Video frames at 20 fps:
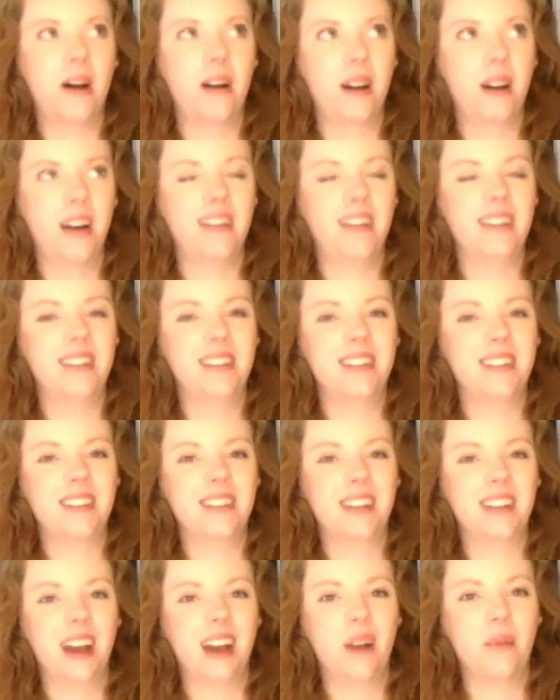ideas on
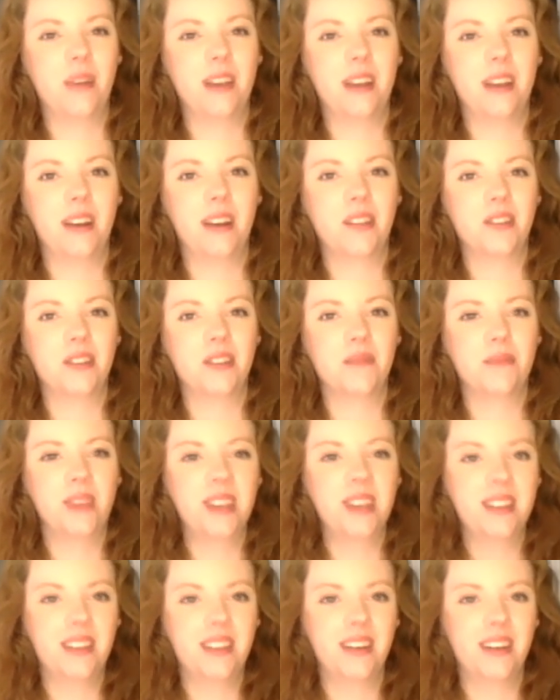how we can actually
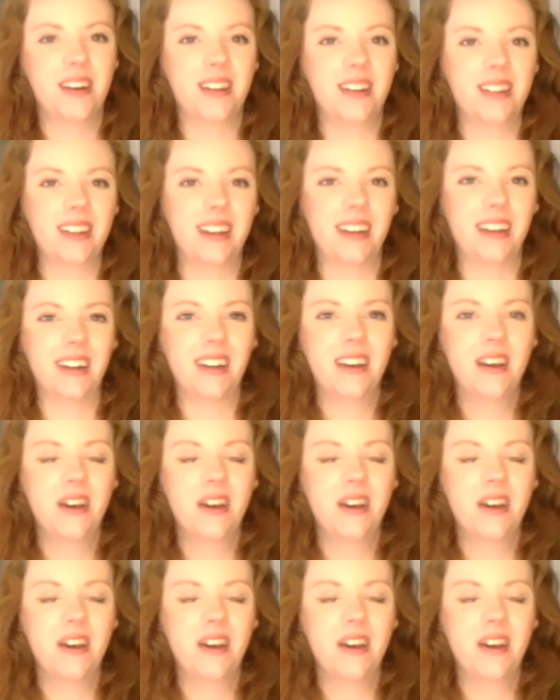make the content,